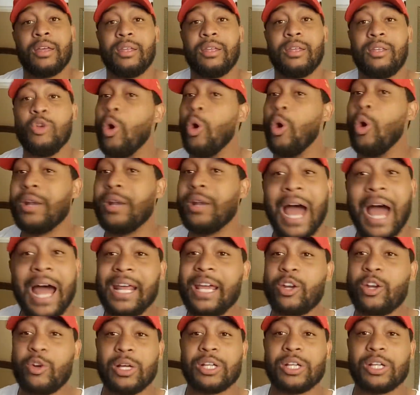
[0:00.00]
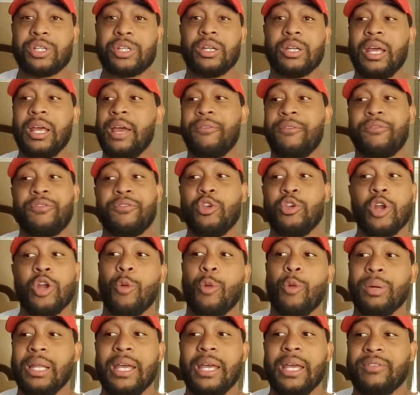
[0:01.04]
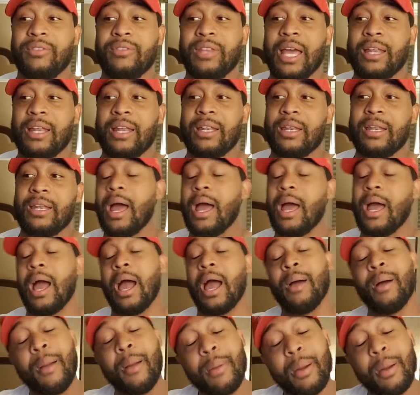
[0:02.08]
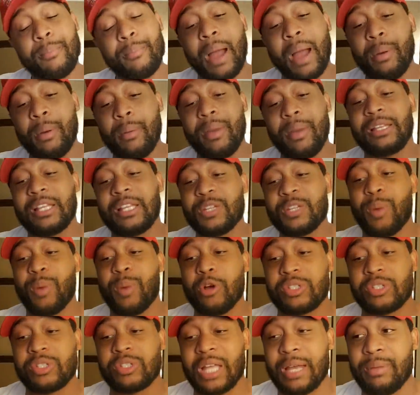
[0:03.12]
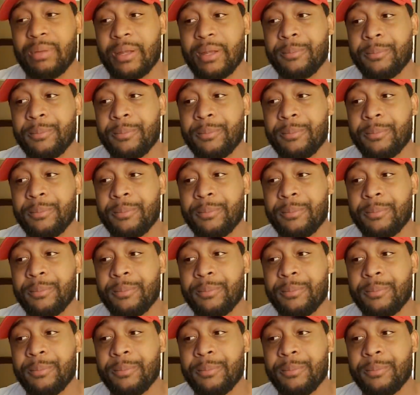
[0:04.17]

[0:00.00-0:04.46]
You are not a Christian if you don't believe that. I'm gonna make this bold statement.